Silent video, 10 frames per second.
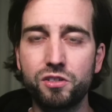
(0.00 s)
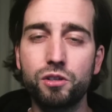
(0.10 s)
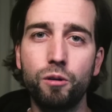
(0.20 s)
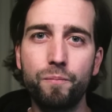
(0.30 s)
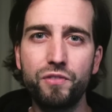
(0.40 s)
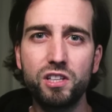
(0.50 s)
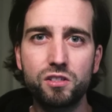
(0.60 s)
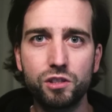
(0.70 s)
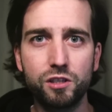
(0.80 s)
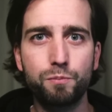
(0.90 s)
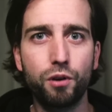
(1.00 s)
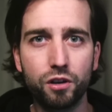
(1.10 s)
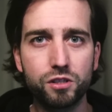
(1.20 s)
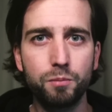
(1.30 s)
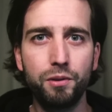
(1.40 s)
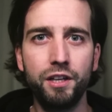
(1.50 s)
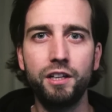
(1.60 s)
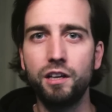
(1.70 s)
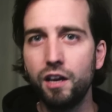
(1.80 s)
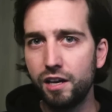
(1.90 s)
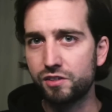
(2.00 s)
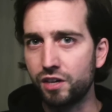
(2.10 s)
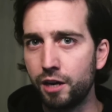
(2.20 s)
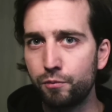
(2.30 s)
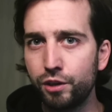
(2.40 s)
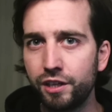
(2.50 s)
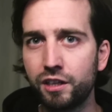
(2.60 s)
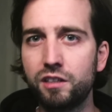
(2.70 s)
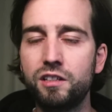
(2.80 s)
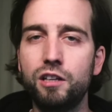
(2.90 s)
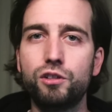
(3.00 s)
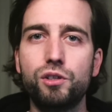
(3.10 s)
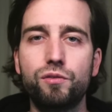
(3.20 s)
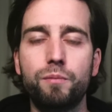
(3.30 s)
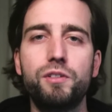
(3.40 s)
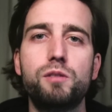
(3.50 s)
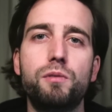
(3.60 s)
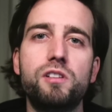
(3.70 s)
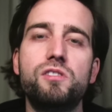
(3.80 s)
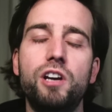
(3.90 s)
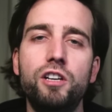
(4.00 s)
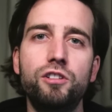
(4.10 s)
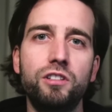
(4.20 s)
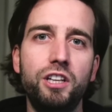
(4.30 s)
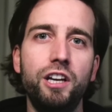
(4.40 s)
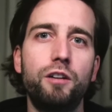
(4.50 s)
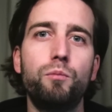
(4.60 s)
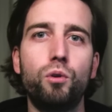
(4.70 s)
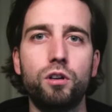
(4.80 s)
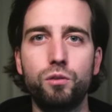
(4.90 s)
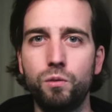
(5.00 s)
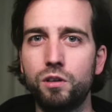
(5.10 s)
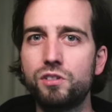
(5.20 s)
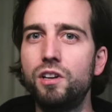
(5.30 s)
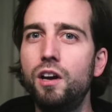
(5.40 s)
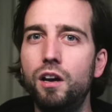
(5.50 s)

So this is possibly, as I'm reading it now just from this presentation, geared more towards